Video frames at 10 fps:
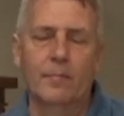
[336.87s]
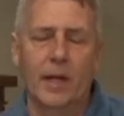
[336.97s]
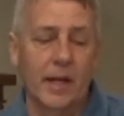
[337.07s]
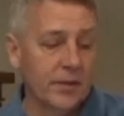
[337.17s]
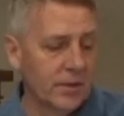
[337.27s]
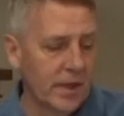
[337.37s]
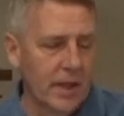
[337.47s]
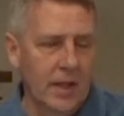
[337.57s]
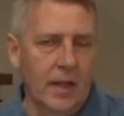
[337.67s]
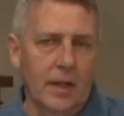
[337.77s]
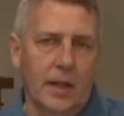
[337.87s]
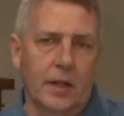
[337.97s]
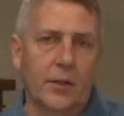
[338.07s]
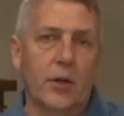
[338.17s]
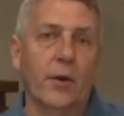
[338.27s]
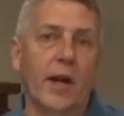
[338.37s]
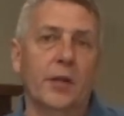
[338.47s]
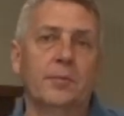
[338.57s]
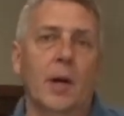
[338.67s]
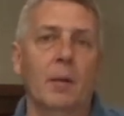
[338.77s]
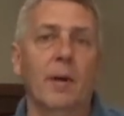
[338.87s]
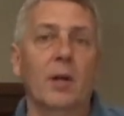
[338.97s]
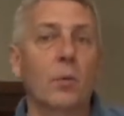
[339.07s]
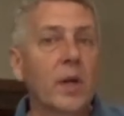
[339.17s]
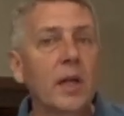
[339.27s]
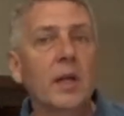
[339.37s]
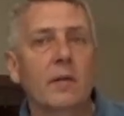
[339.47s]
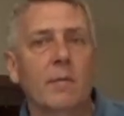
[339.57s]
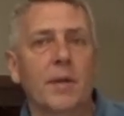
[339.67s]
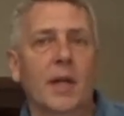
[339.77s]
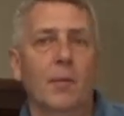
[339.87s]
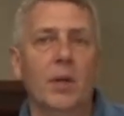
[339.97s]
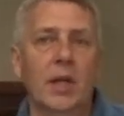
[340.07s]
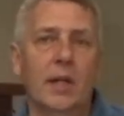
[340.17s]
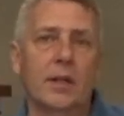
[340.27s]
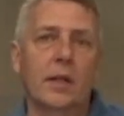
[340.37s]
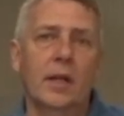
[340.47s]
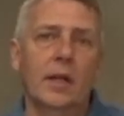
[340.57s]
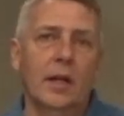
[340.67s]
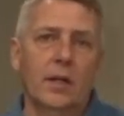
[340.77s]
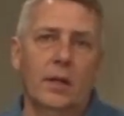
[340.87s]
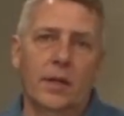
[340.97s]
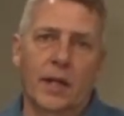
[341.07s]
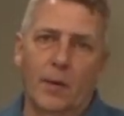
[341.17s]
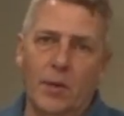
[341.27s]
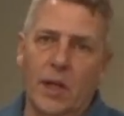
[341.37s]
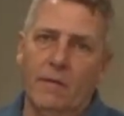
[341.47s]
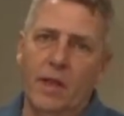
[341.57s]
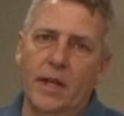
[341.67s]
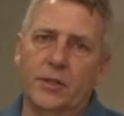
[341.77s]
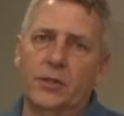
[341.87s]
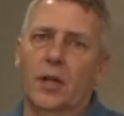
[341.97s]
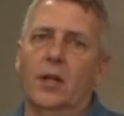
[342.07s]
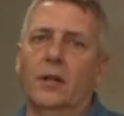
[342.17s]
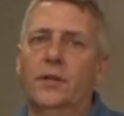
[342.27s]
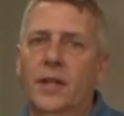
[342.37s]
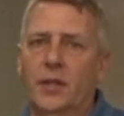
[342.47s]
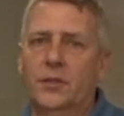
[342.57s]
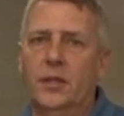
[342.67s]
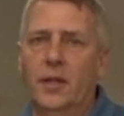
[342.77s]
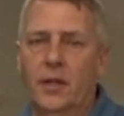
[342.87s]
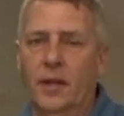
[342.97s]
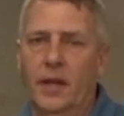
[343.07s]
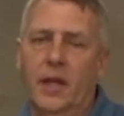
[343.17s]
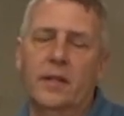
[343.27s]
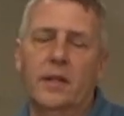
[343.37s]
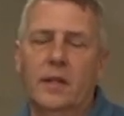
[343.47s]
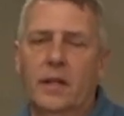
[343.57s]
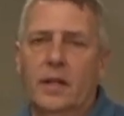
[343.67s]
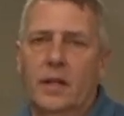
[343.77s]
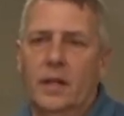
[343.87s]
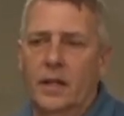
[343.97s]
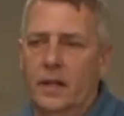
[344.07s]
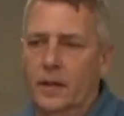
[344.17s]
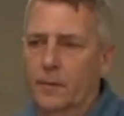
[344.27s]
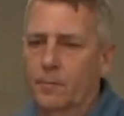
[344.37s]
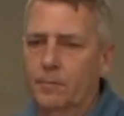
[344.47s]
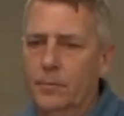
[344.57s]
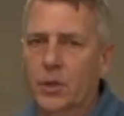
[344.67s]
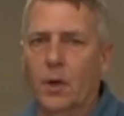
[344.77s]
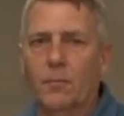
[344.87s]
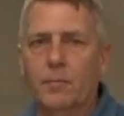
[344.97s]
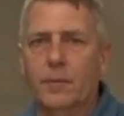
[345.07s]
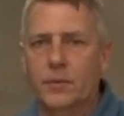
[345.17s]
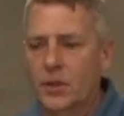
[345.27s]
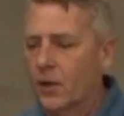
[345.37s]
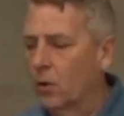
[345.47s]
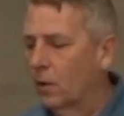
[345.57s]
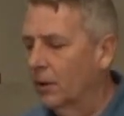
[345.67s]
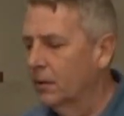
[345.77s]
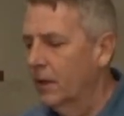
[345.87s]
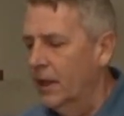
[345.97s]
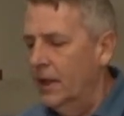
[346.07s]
us. Turnaround is probably about a week from the time we get it to the time we get everything installed, tested, and all that. So it's not horrible.